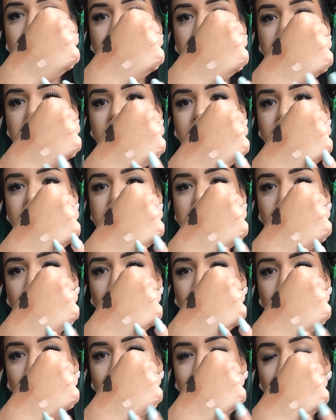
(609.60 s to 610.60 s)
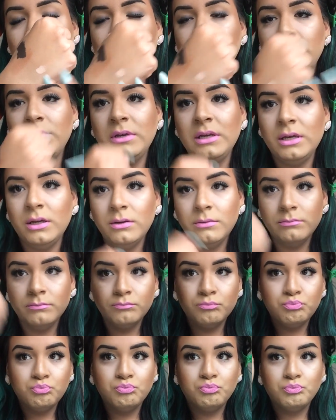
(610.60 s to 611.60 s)
what the shade is gonna look like on me.
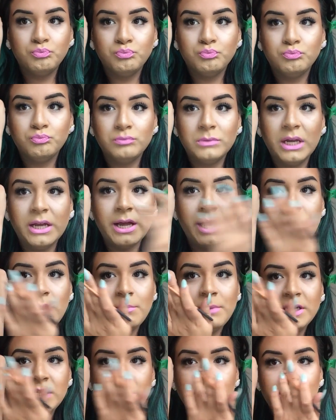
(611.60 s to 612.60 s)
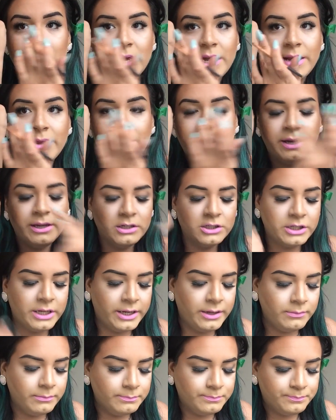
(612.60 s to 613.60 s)
It kind of matches my highlighting
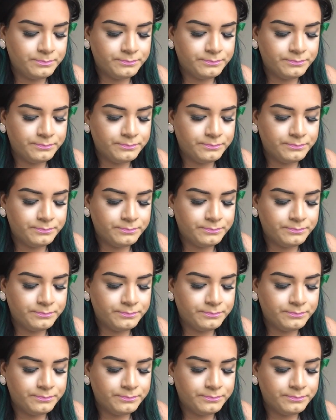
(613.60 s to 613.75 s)
shade.